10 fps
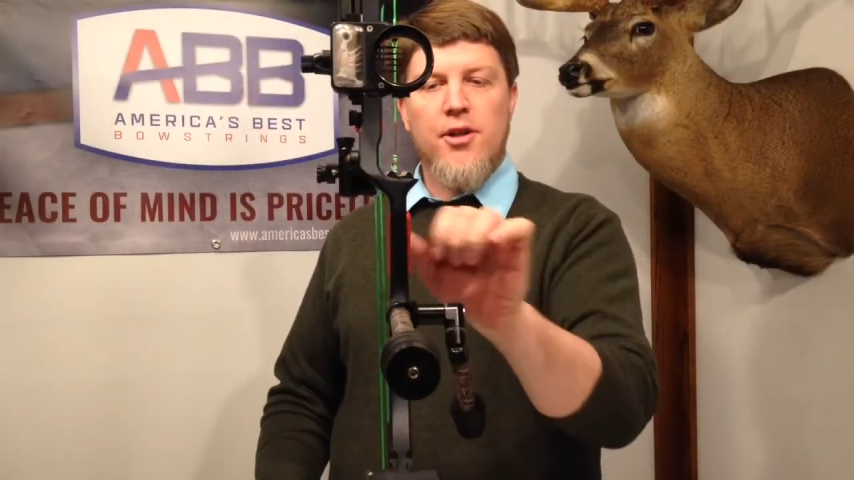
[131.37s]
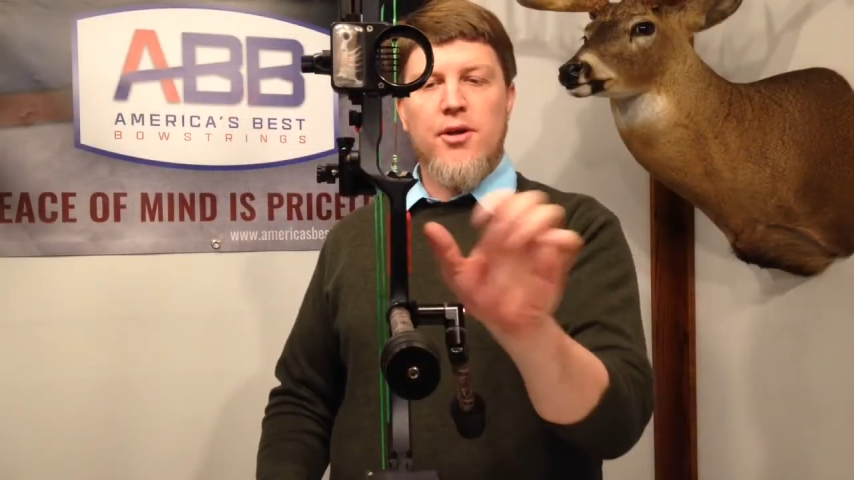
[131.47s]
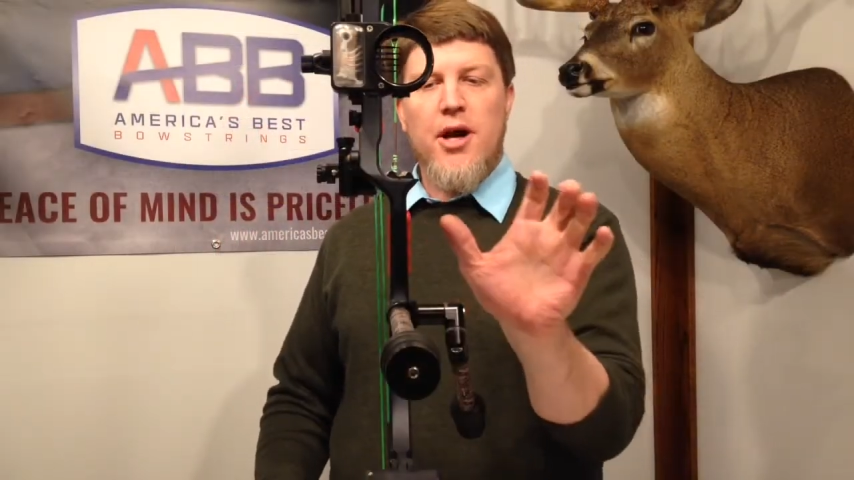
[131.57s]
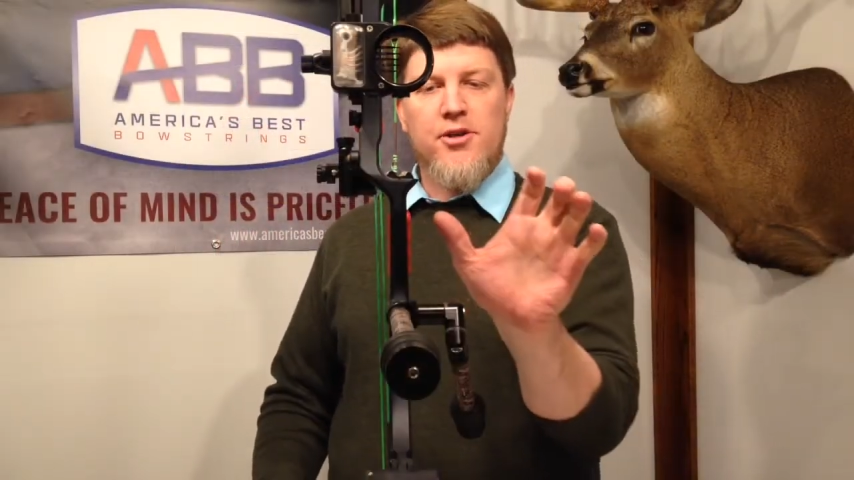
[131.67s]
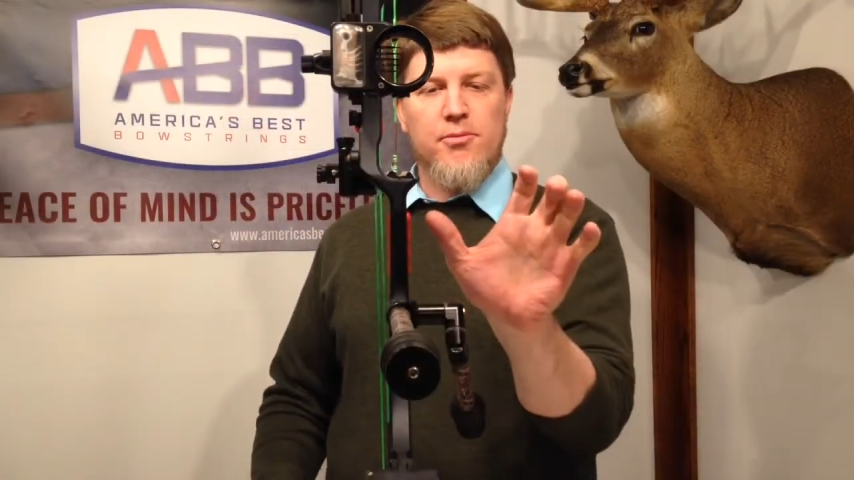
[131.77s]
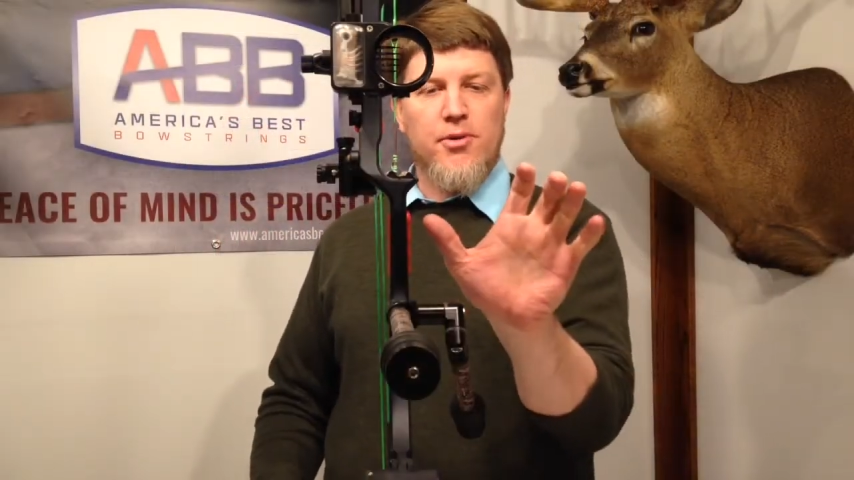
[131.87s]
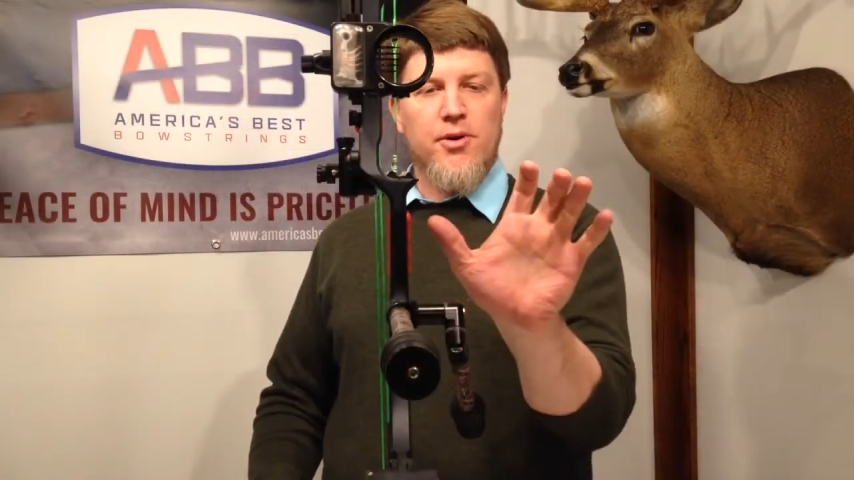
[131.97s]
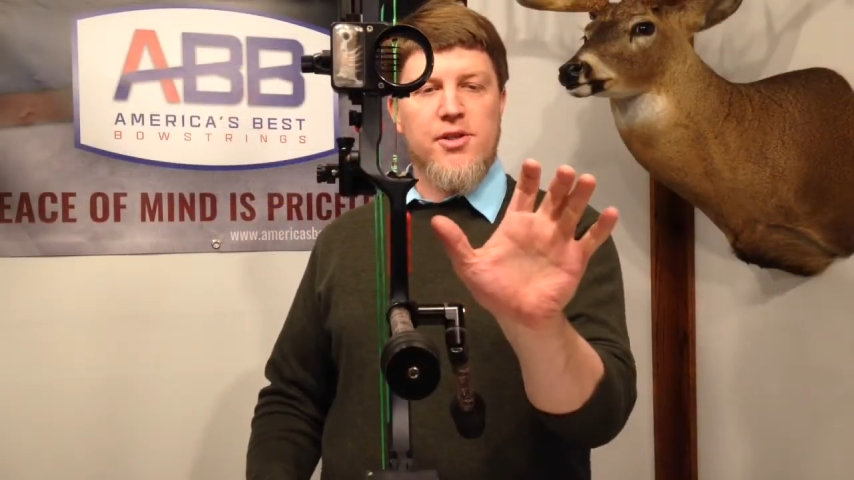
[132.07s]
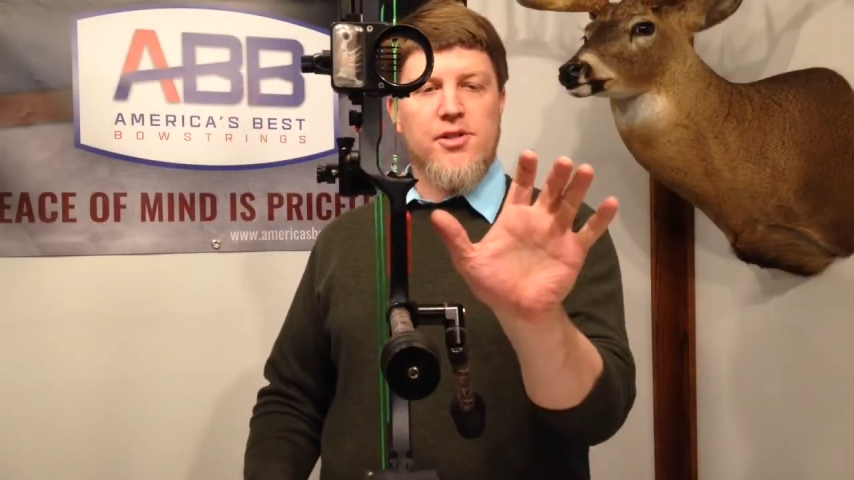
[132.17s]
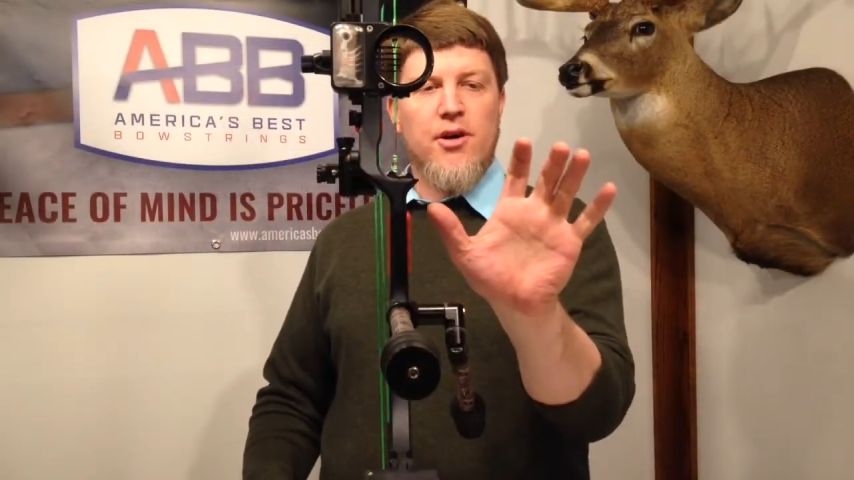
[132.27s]
on the actual
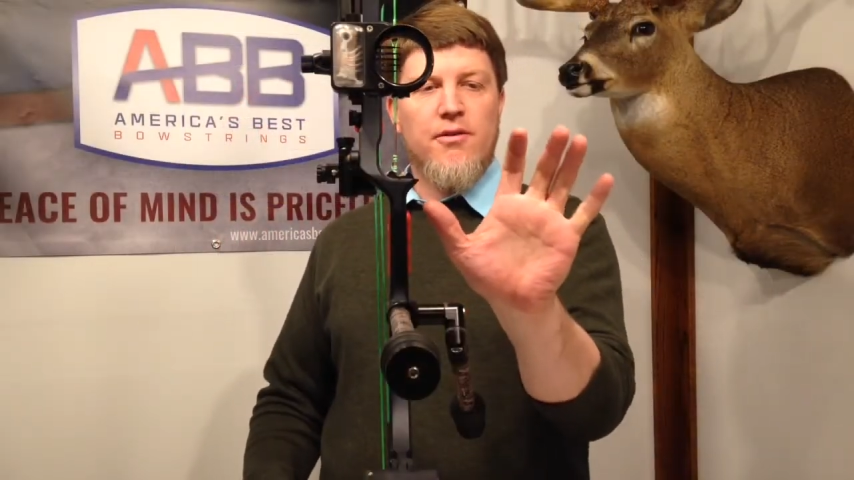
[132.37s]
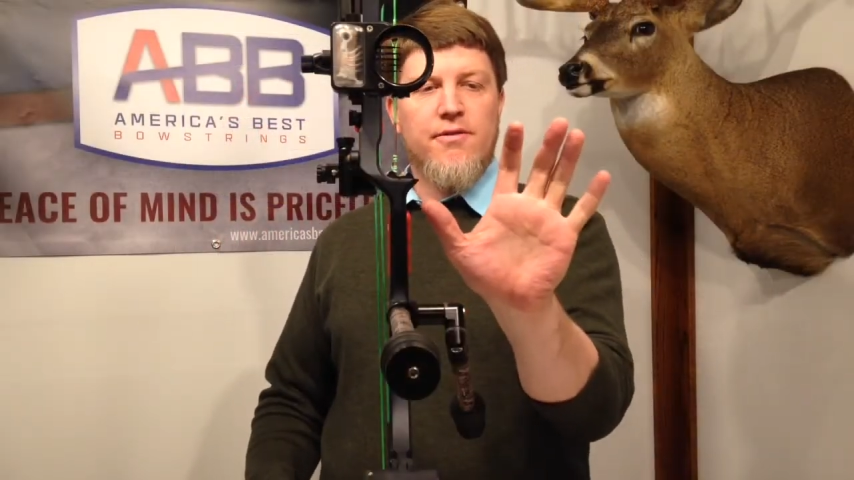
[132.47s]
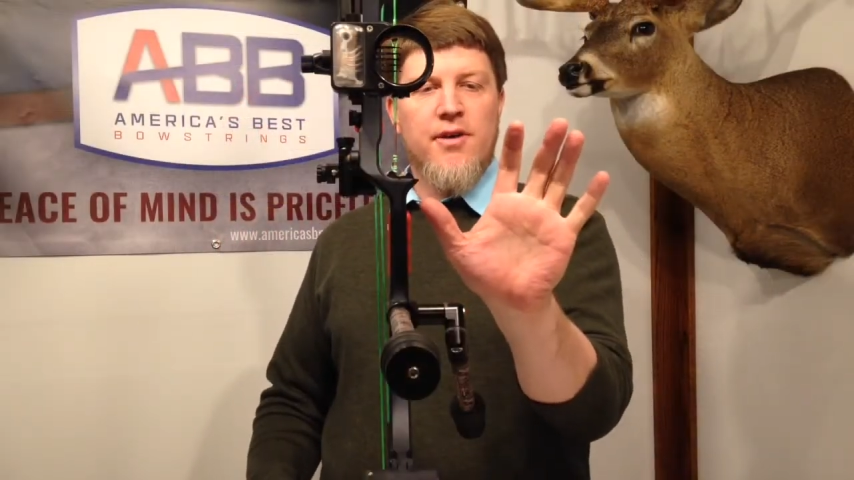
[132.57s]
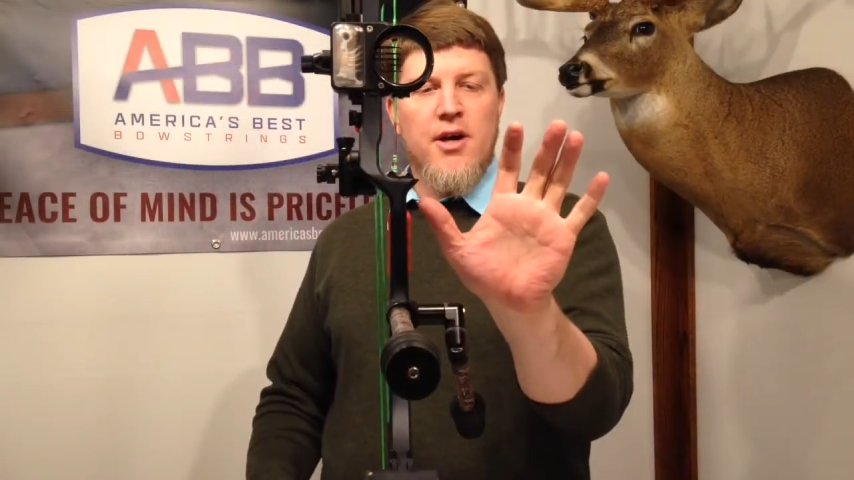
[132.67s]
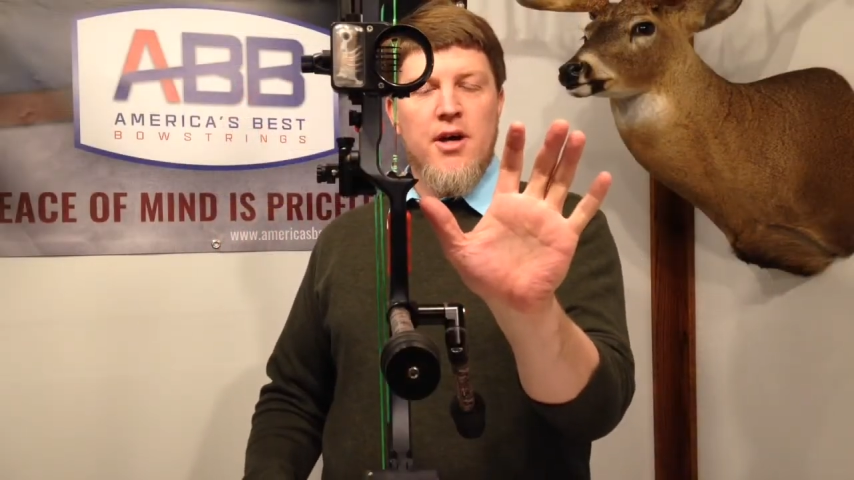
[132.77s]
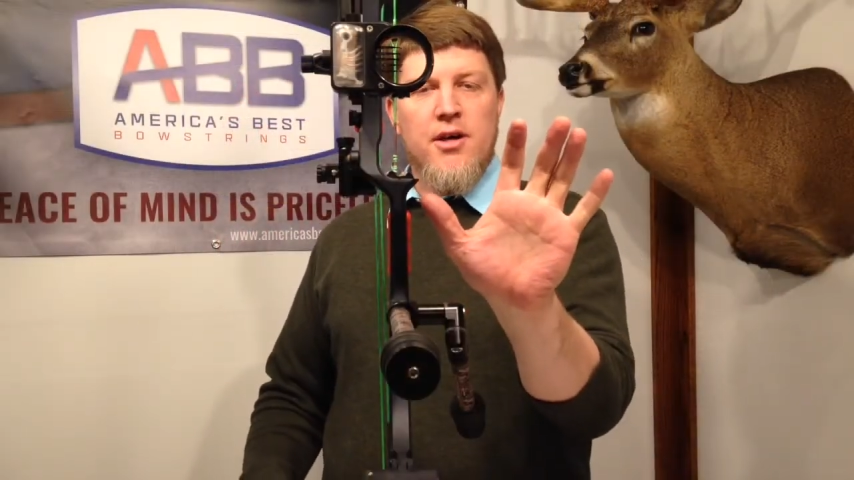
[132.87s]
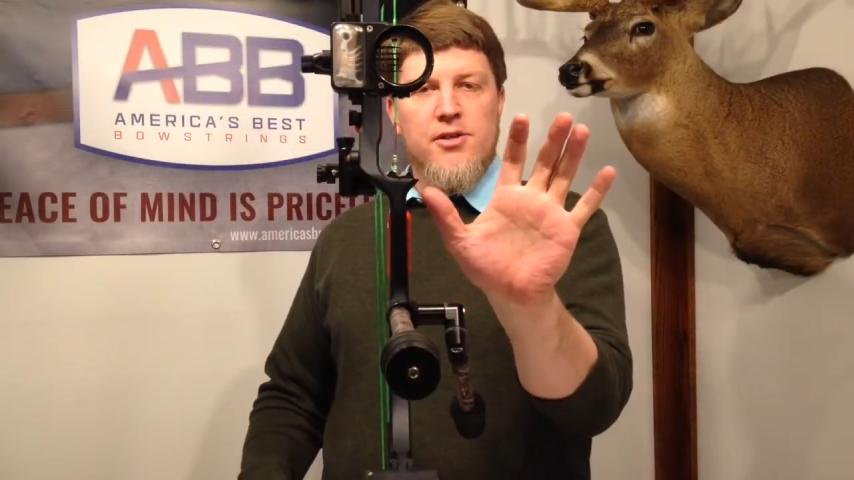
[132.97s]
bow itself